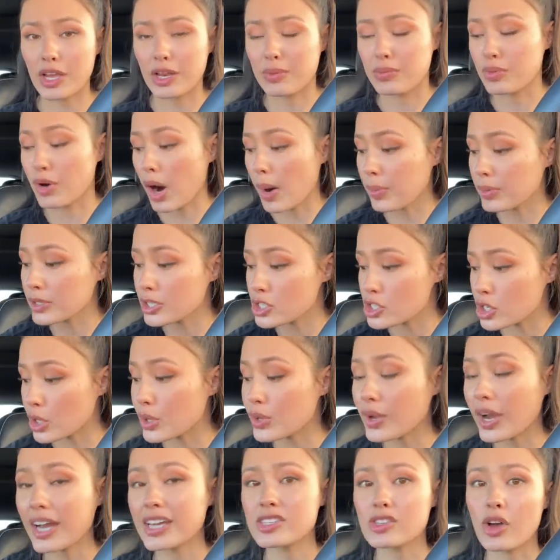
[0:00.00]
can properly show
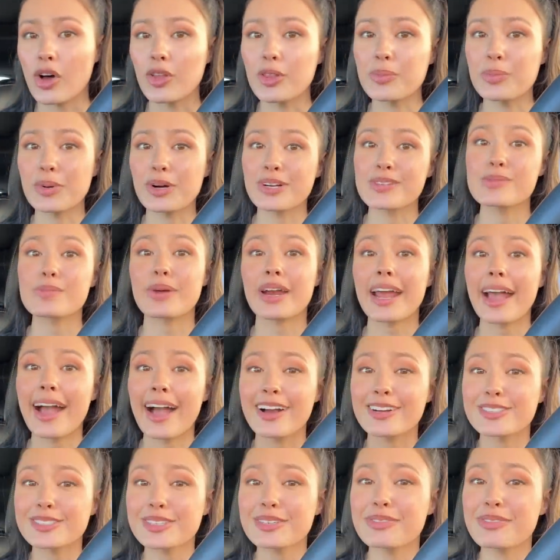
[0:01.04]
you guys all the books, but I
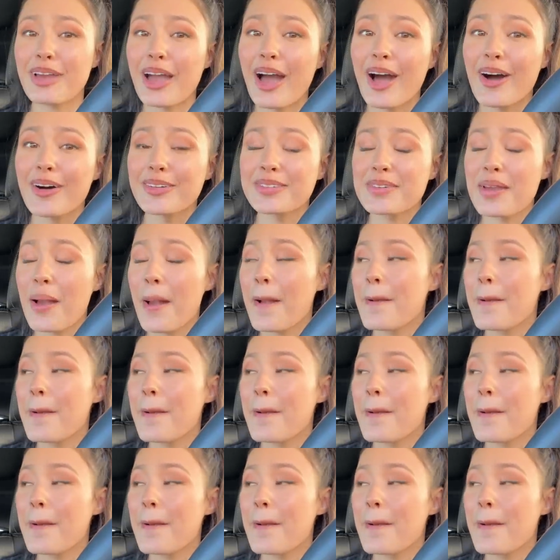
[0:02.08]
actually found